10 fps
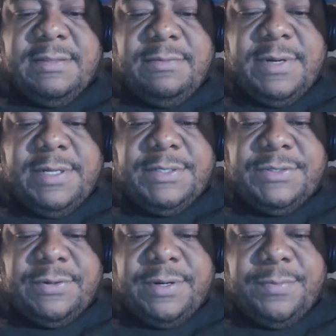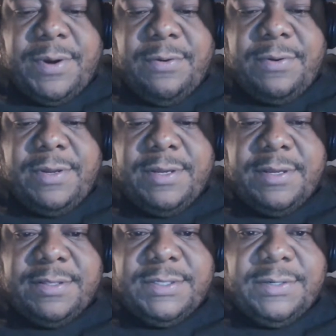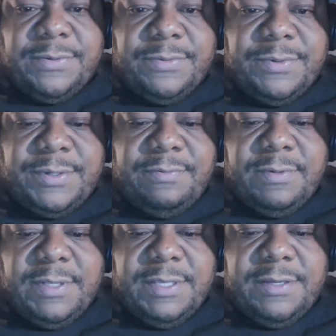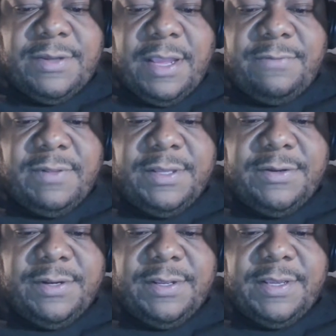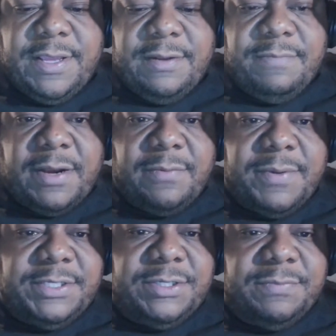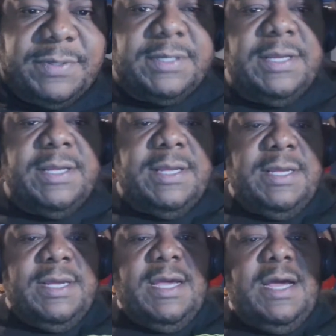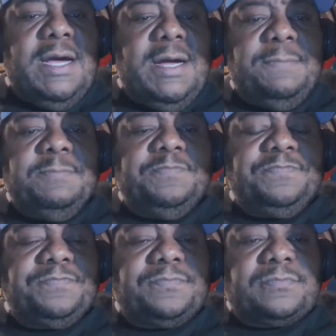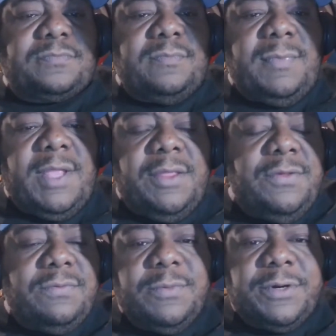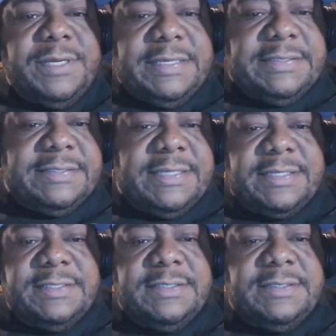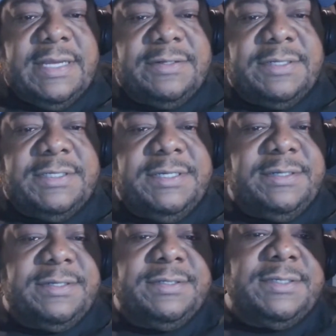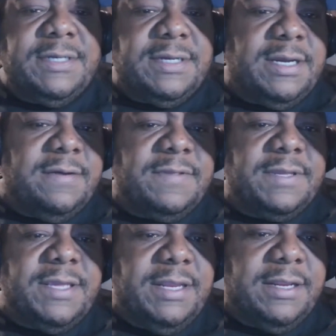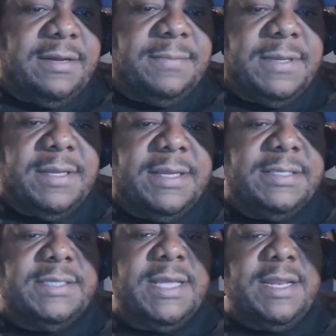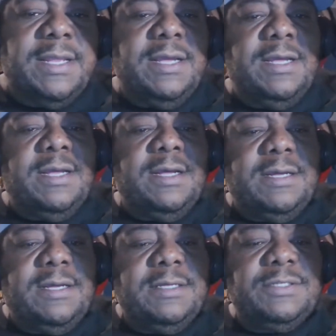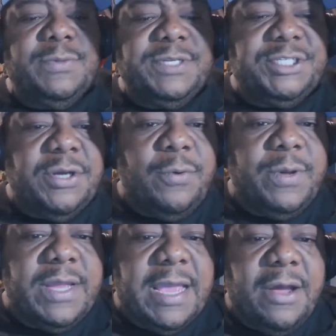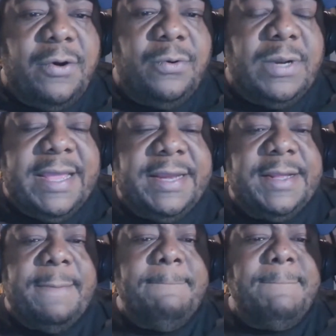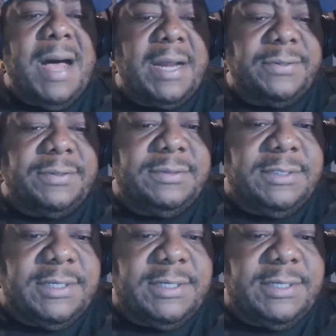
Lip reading: When the story broke, so I really couldn't get a better picture. But um, the rumor is that the Zelda Tears of the Kingdom is getting a Switch OLED model.